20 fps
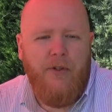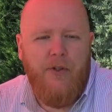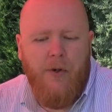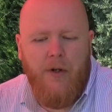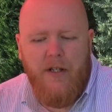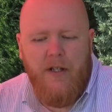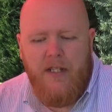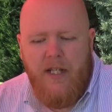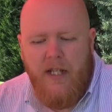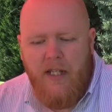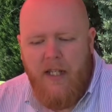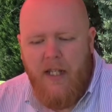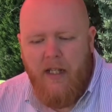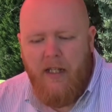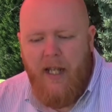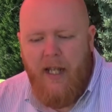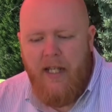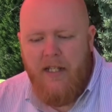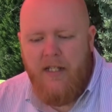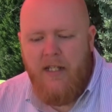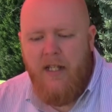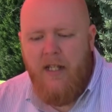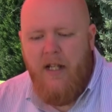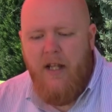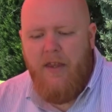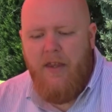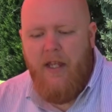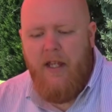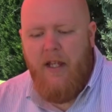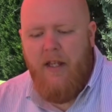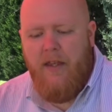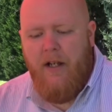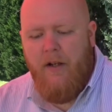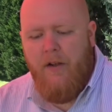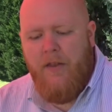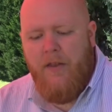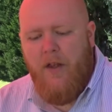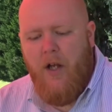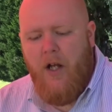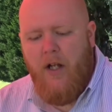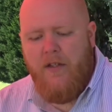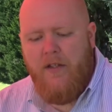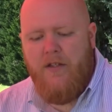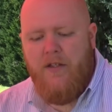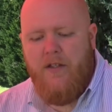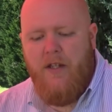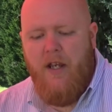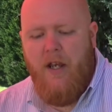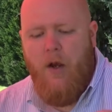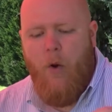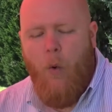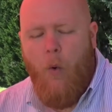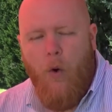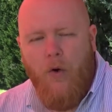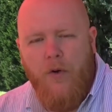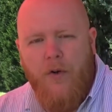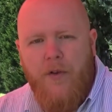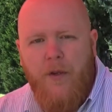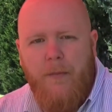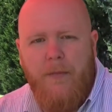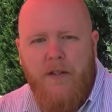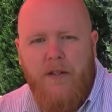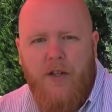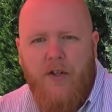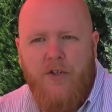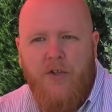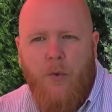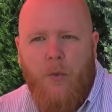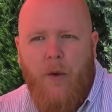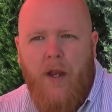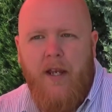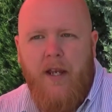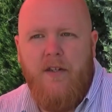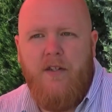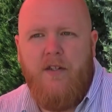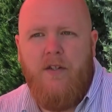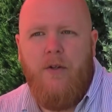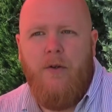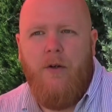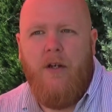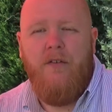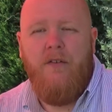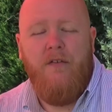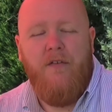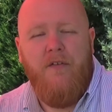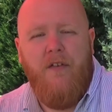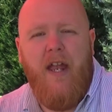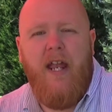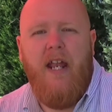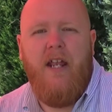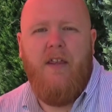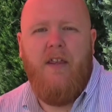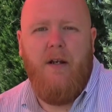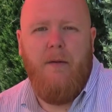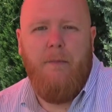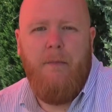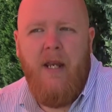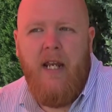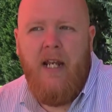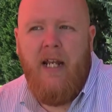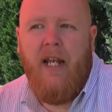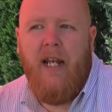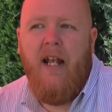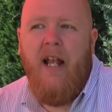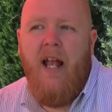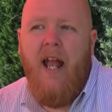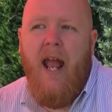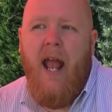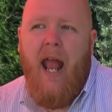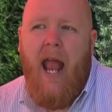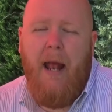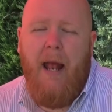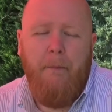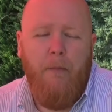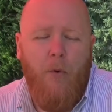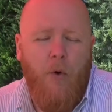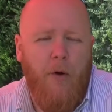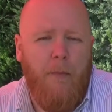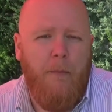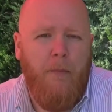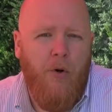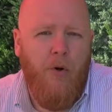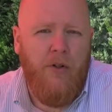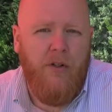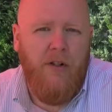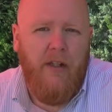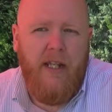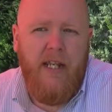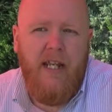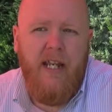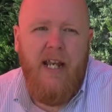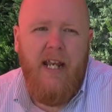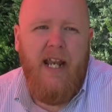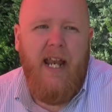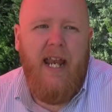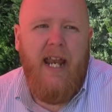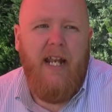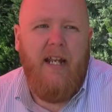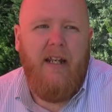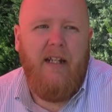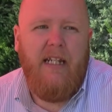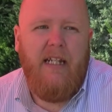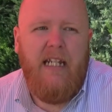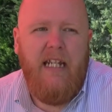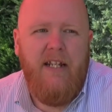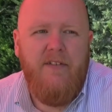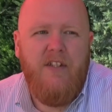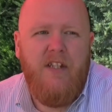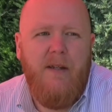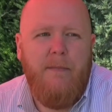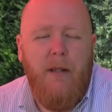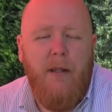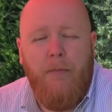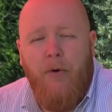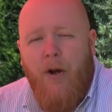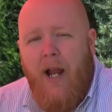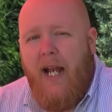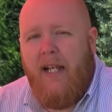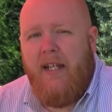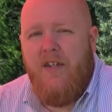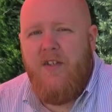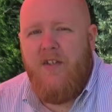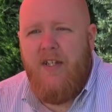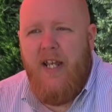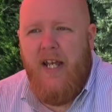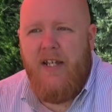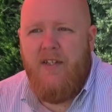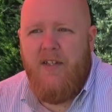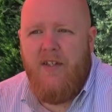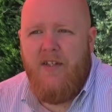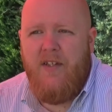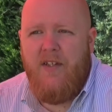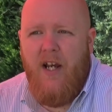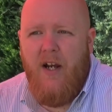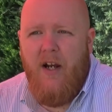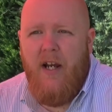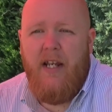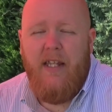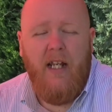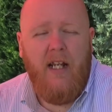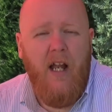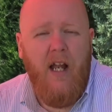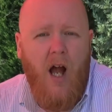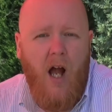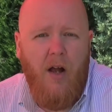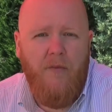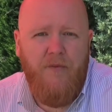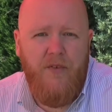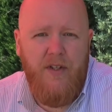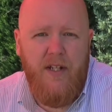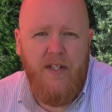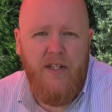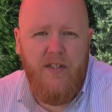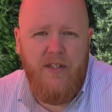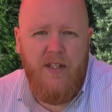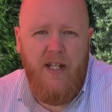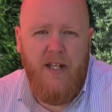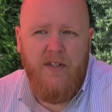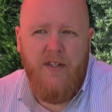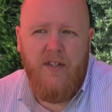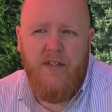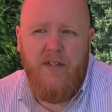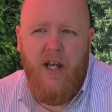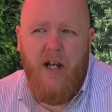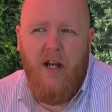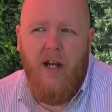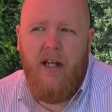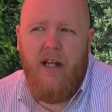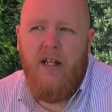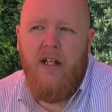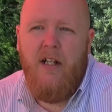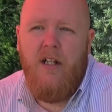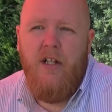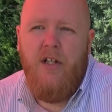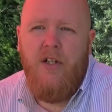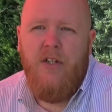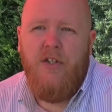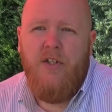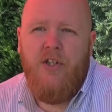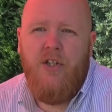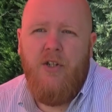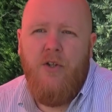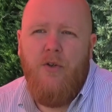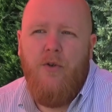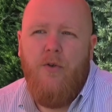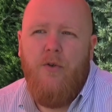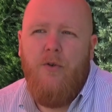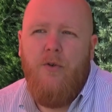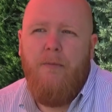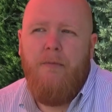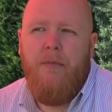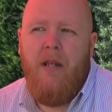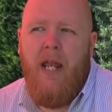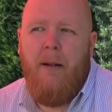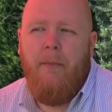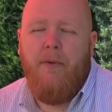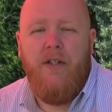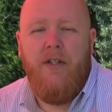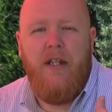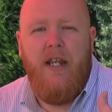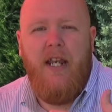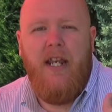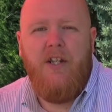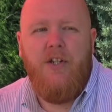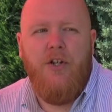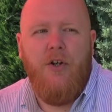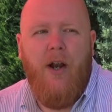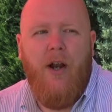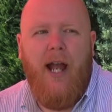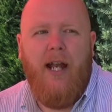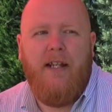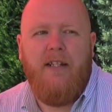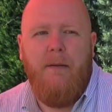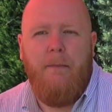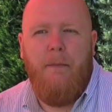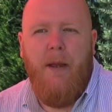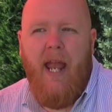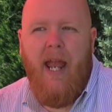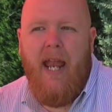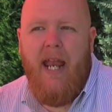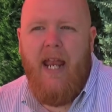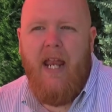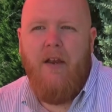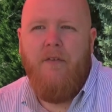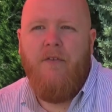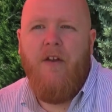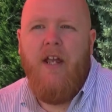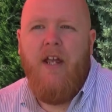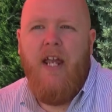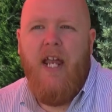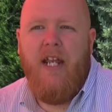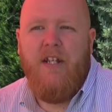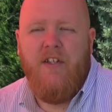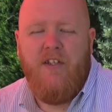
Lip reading: to articulate their thoughts, order them in such a way as to convey their meaning, and more importantly, it gives them the practice necessary and the confidence necessary to be able to interact and behave in